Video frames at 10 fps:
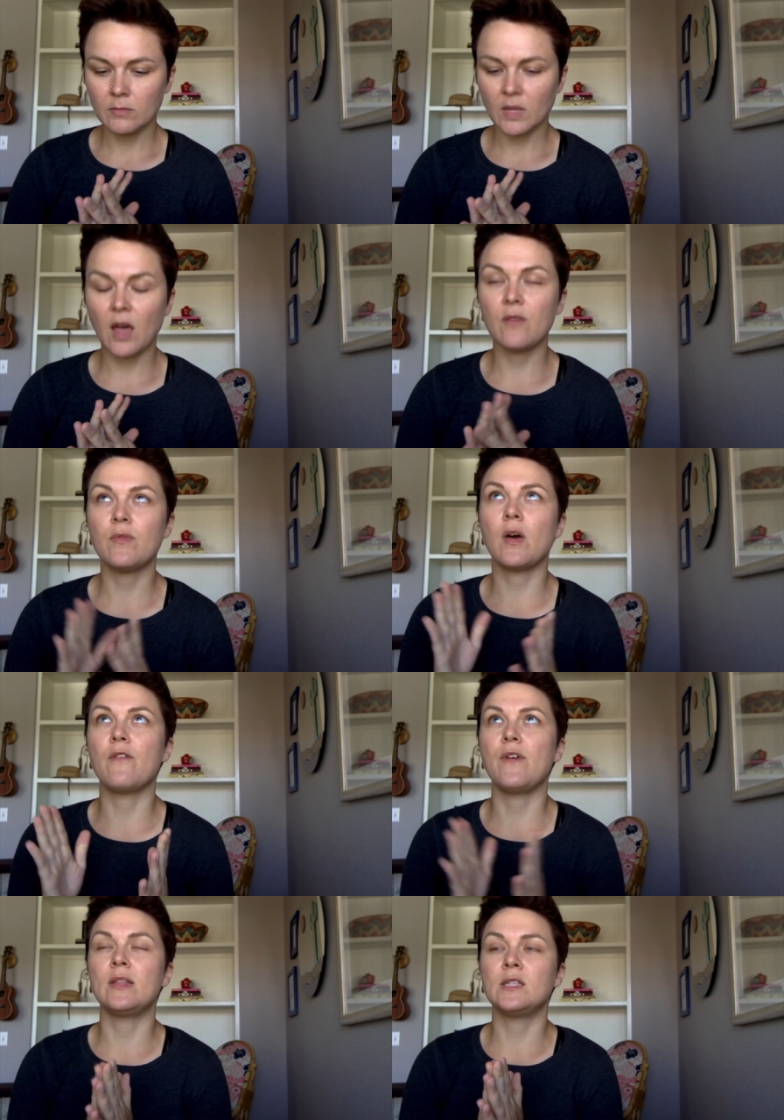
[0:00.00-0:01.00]

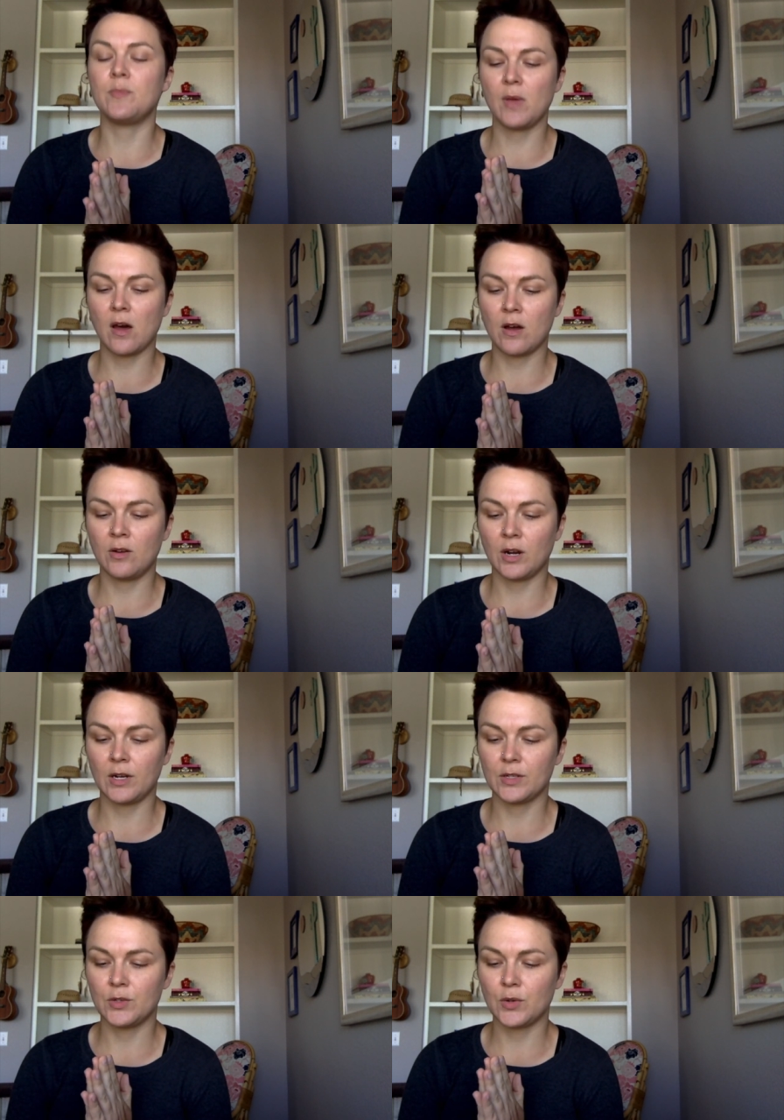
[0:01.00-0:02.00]
Events beyond our
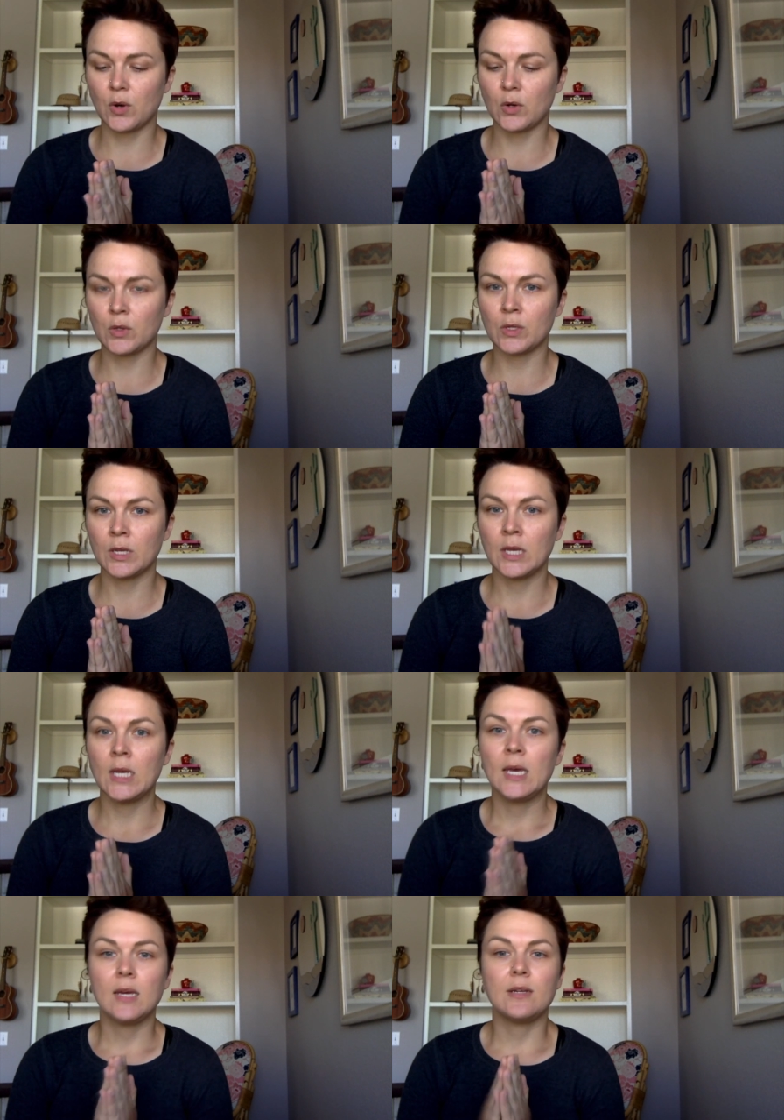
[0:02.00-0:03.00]
control.
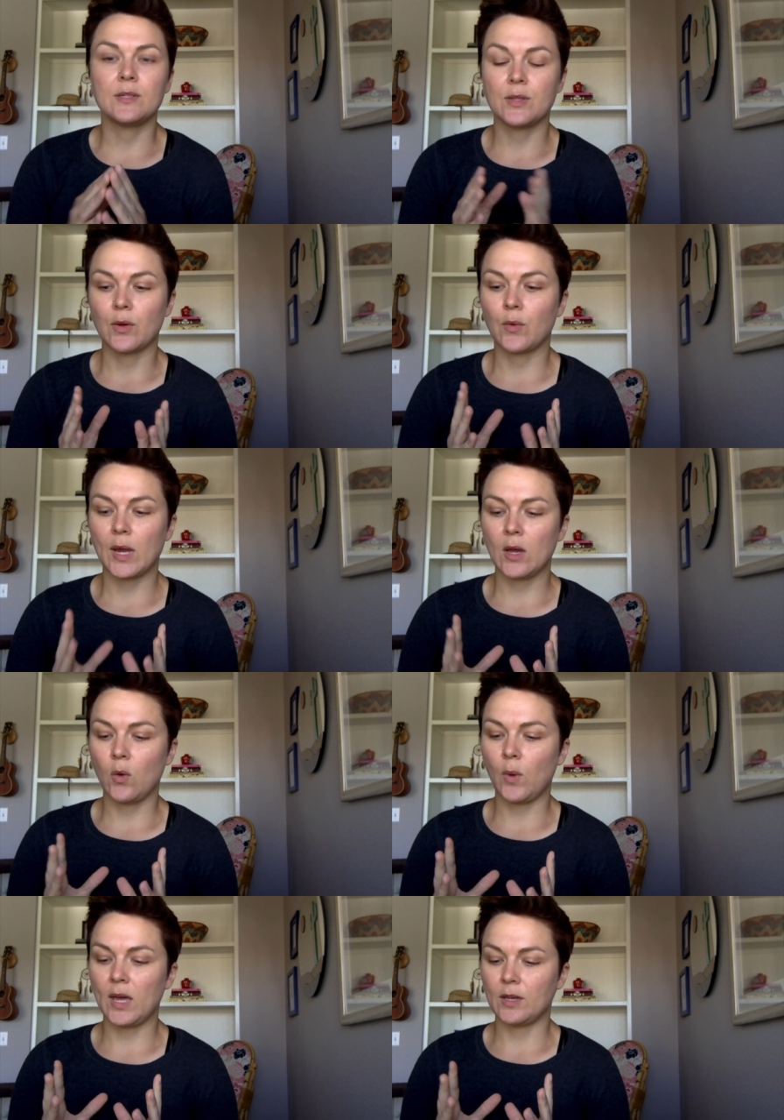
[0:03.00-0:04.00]
It is the Great
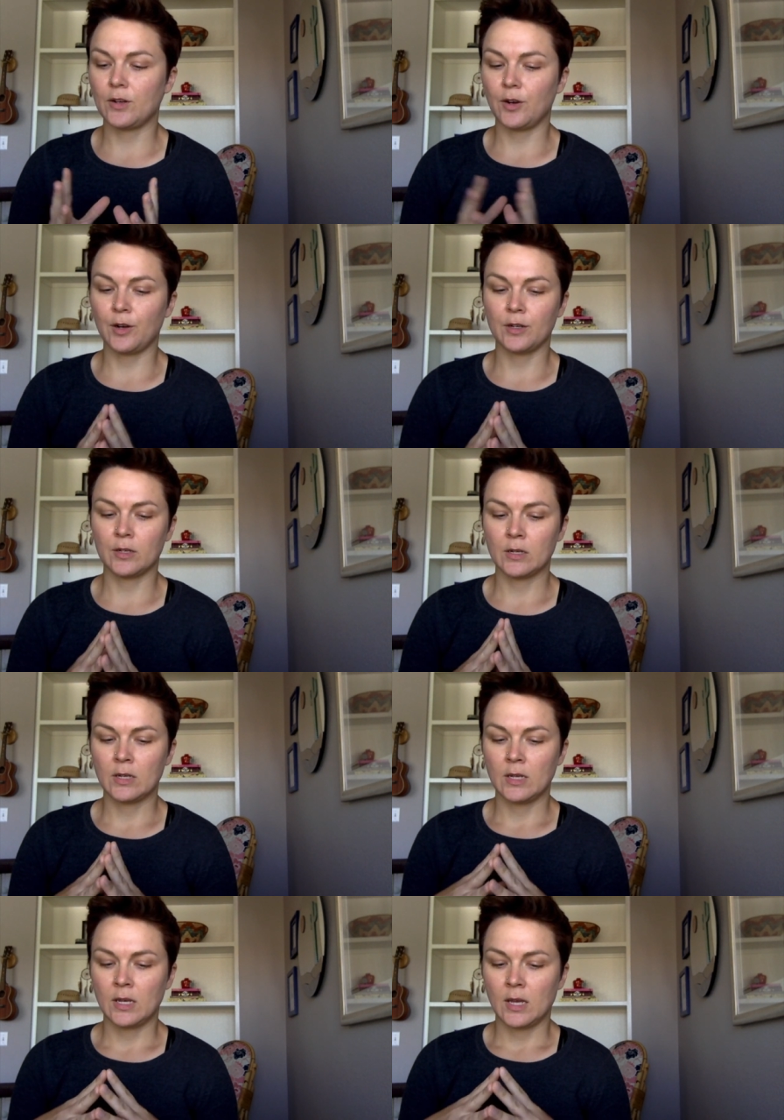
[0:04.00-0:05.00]
Awakener.
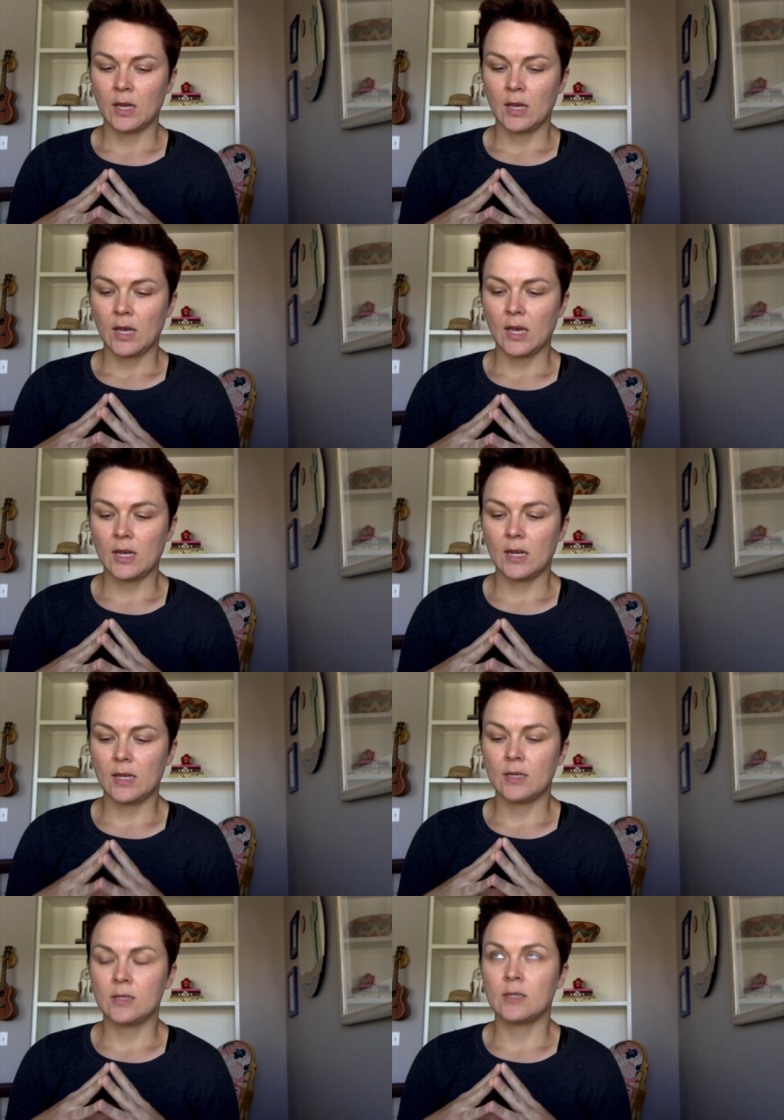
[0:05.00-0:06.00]
It
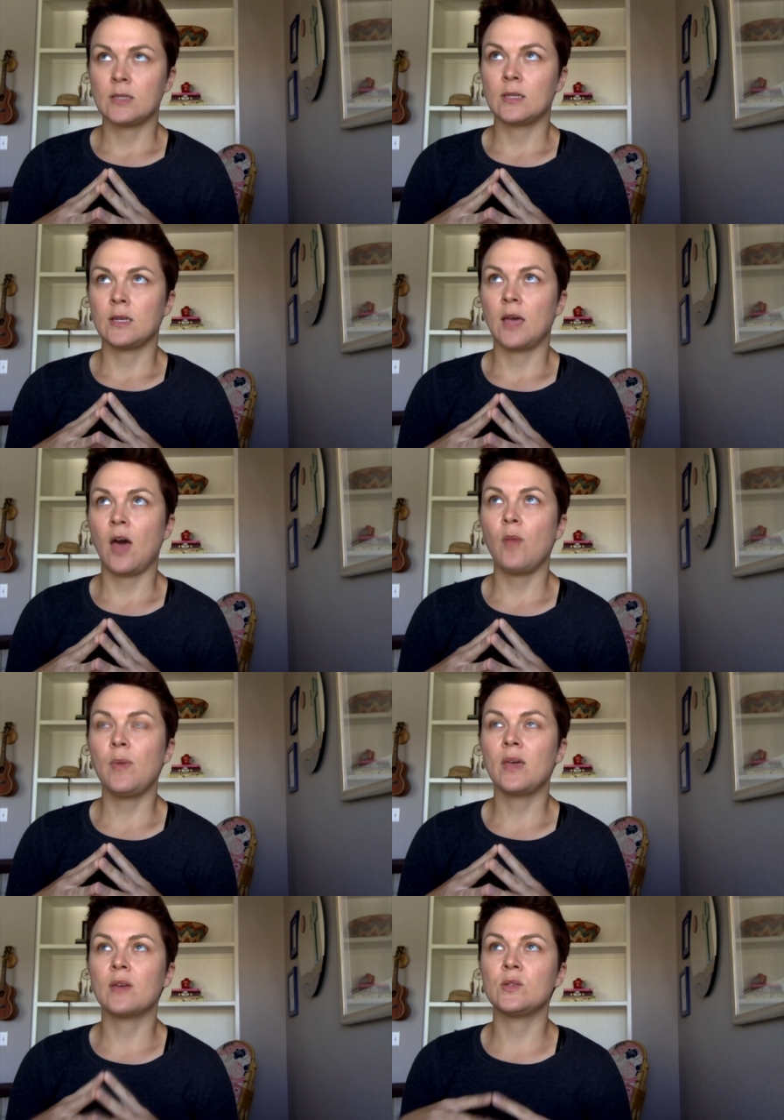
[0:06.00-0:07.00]
is
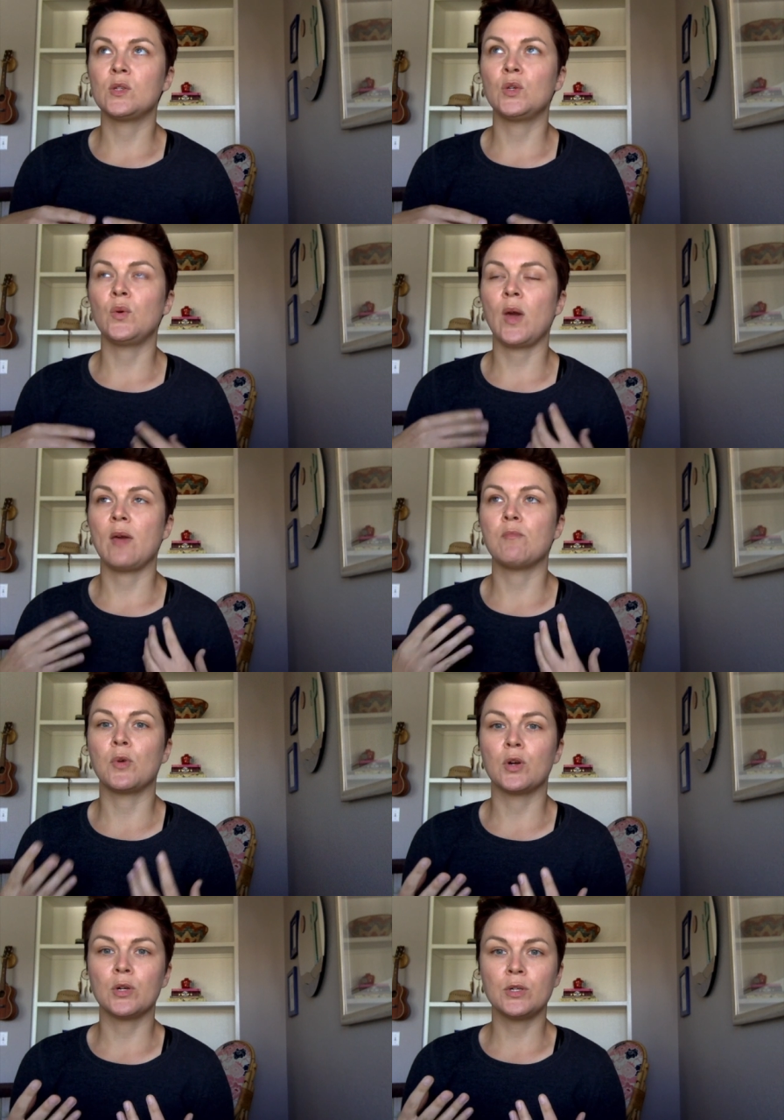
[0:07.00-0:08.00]
helping us to
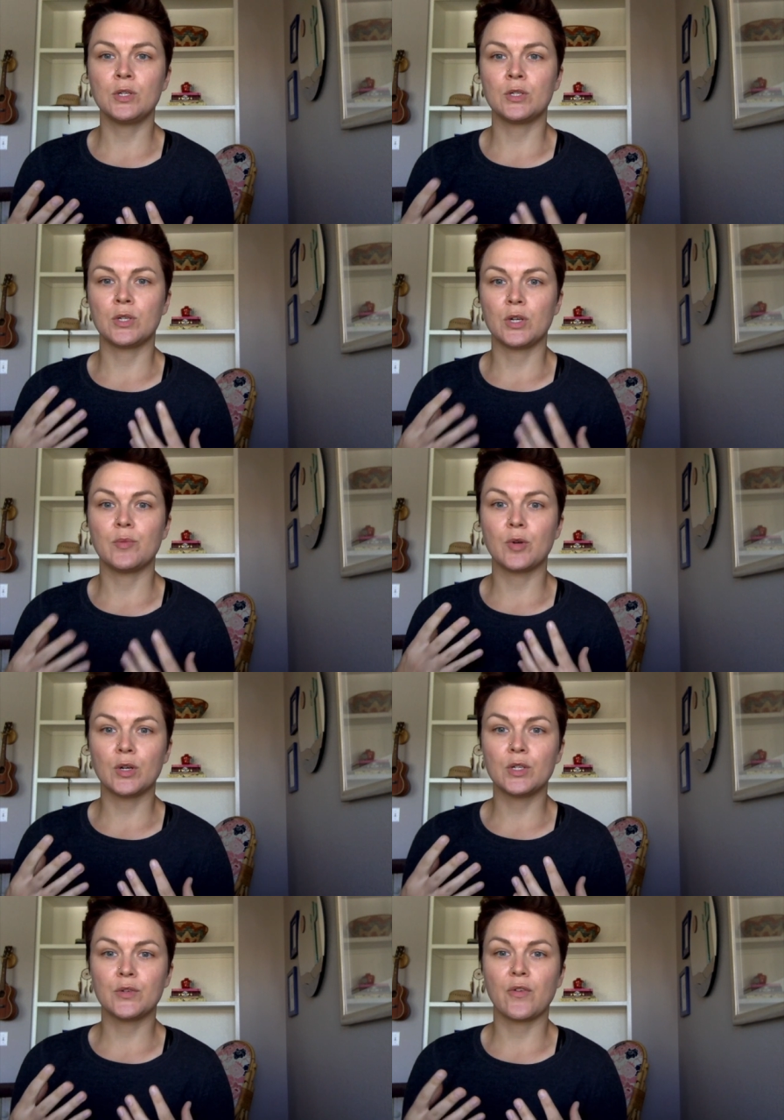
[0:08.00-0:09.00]
emerge
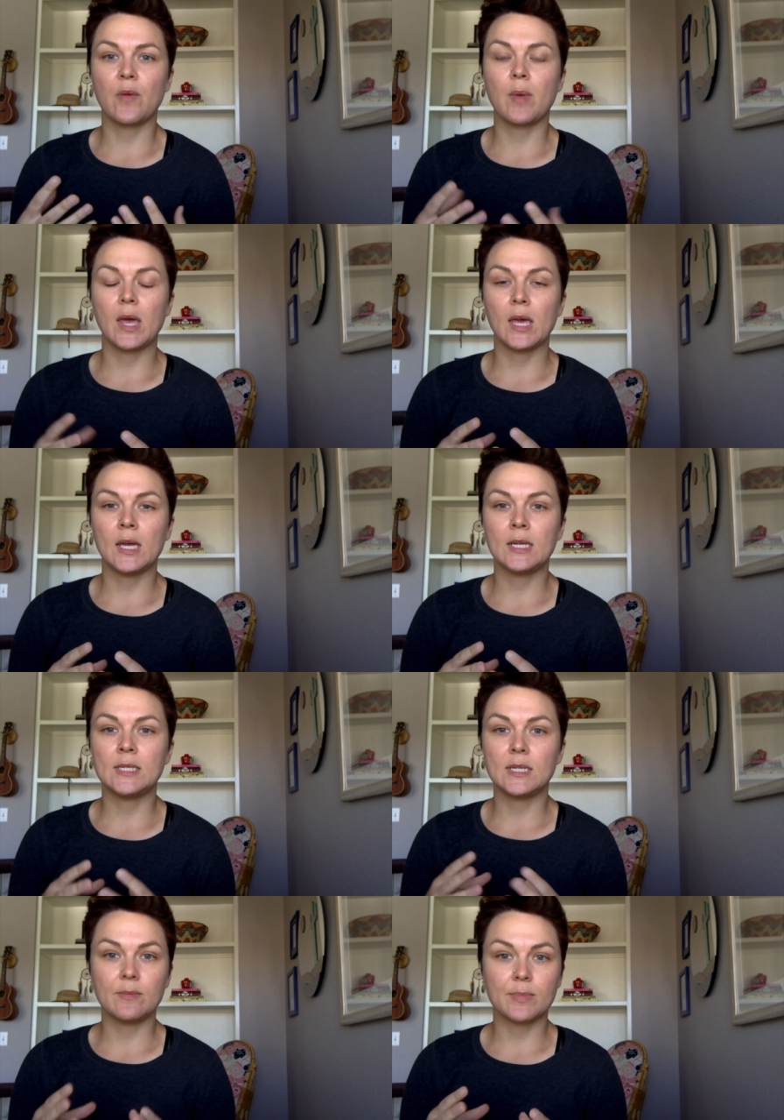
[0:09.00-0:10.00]
from a
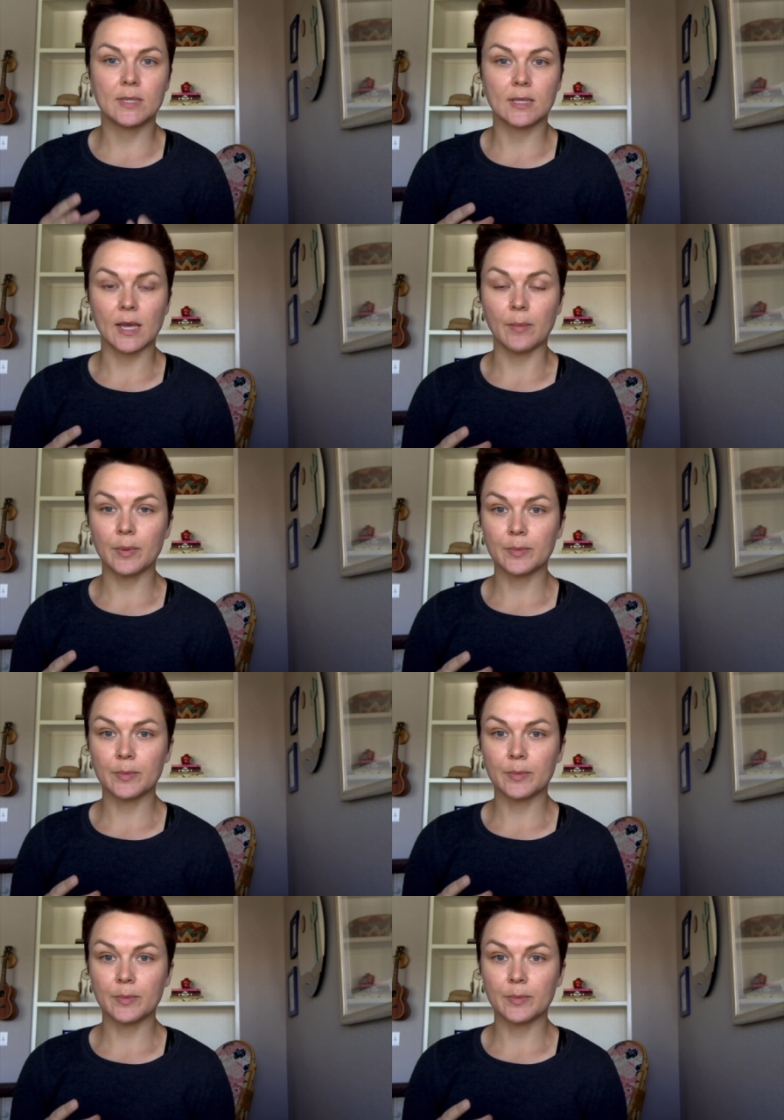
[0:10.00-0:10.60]
deep sleep.